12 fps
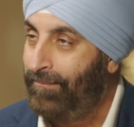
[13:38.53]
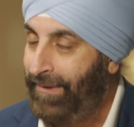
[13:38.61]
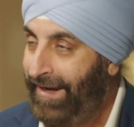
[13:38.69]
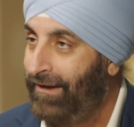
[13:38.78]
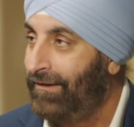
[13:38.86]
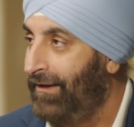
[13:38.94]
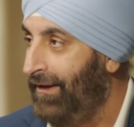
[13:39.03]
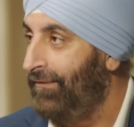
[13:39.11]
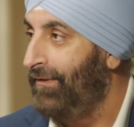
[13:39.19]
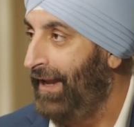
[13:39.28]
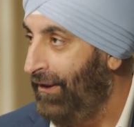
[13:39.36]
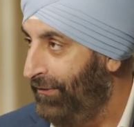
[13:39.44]
make kind of
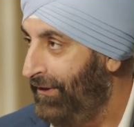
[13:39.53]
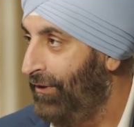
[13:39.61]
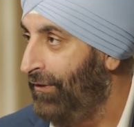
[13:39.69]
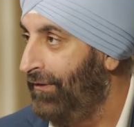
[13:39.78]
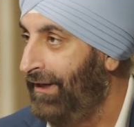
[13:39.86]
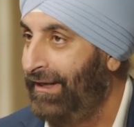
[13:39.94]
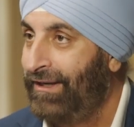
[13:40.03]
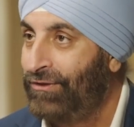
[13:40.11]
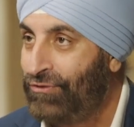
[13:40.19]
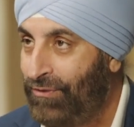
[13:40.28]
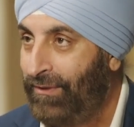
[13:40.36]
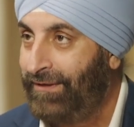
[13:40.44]
healthier eating
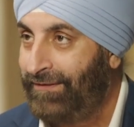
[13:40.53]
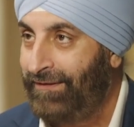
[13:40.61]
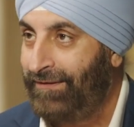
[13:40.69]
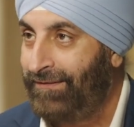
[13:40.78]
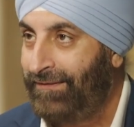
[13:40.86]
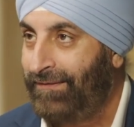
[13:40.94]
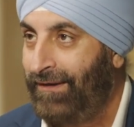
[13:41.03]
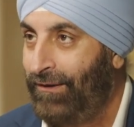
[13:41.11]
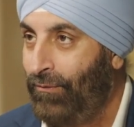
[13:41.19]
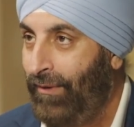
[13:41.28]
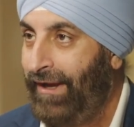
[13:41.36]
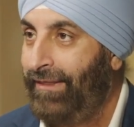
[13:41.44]
choices in
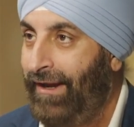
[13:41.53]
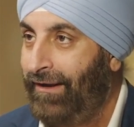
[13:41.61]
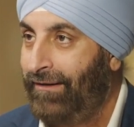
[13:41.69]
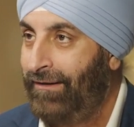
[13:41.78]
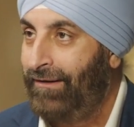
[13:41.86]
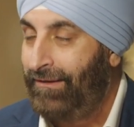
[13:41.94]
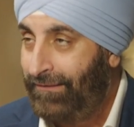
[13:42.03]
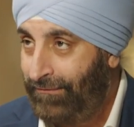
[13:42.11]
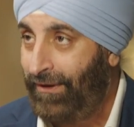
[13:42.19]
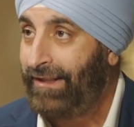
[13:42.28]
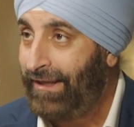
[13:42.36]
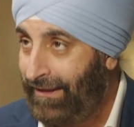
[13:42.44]
a way that
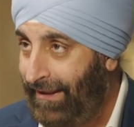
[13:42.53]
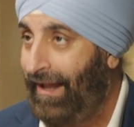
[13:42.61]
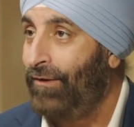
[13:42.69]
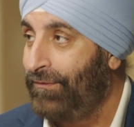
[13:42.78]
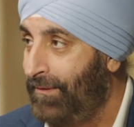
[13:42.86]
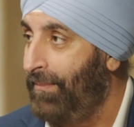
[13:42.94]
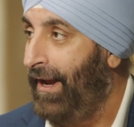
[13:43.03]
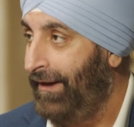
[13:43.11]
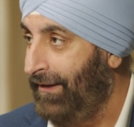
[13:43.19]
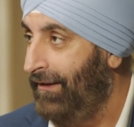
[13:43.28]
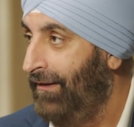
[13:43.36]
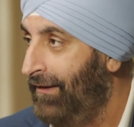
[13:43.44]
frankly allows the
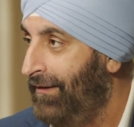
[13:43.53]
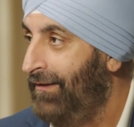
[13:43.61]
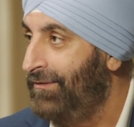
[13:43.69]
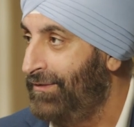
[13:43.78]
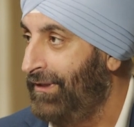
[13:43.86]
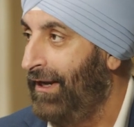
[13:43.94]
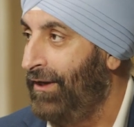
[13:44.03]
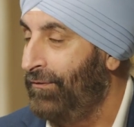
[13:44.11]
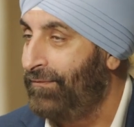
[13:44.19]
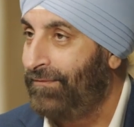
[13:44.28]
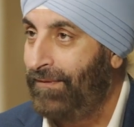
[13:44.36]
body to kind of